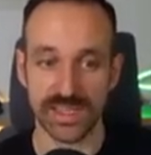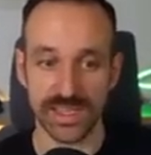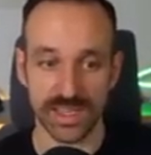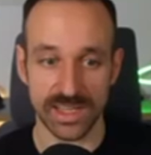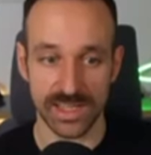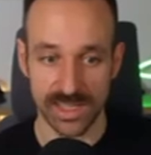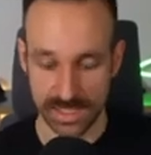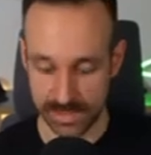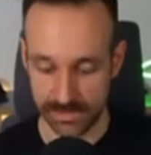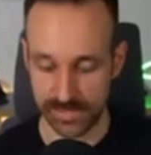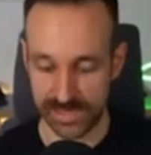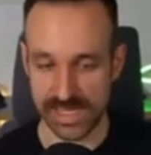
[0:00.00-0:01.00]

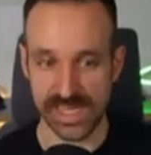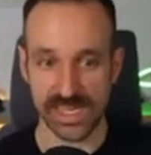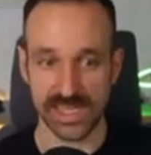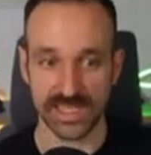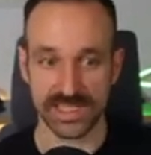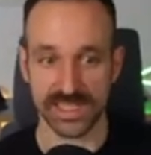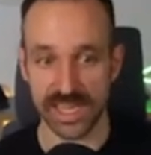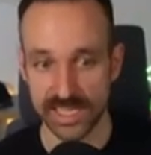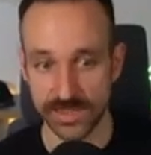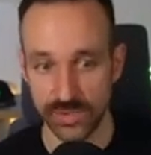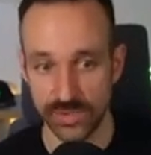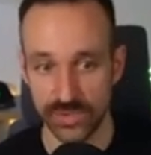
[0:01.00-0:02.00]
npx
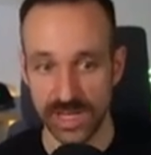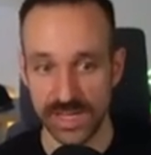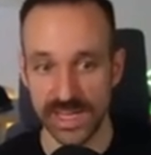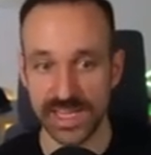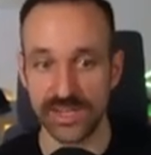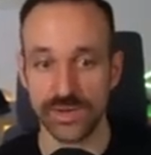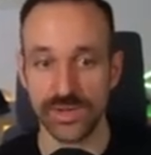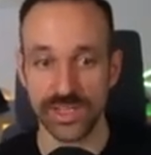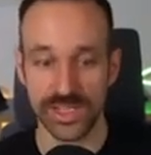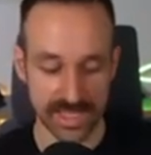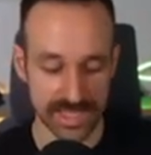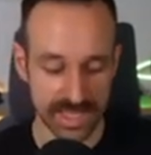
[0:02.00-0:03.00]
expo run
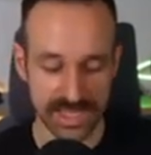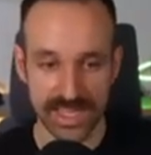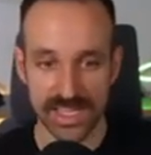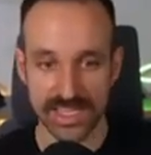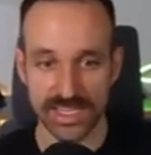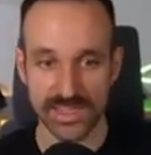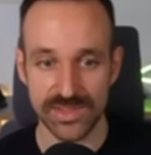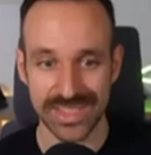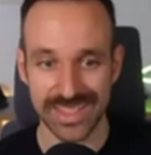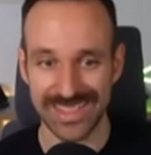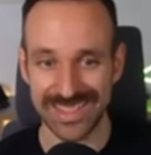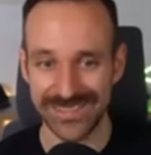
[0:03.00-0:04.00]
Android and then
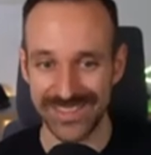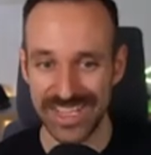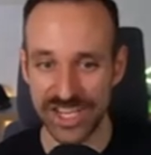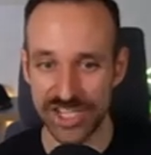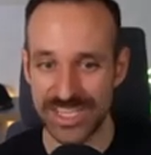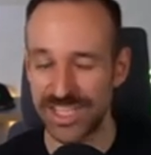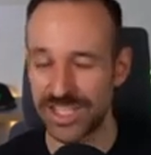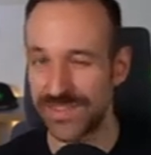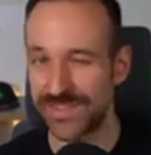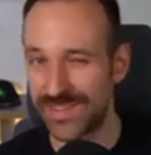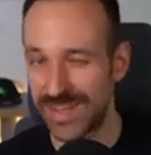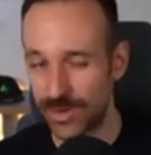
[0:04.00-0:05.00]
using
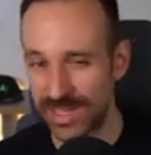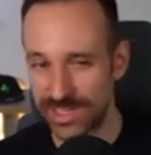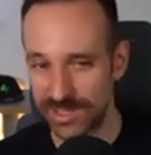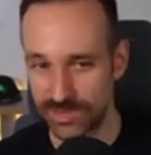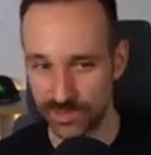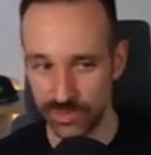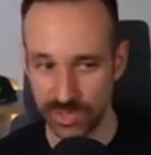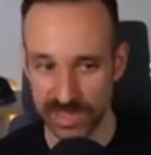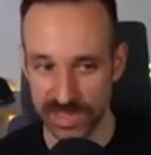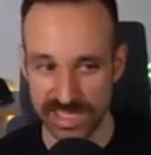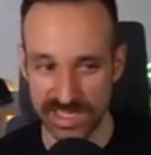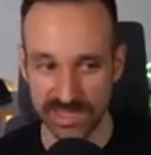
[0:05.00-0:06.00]
variant
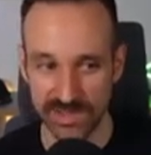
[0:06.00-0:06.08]
release.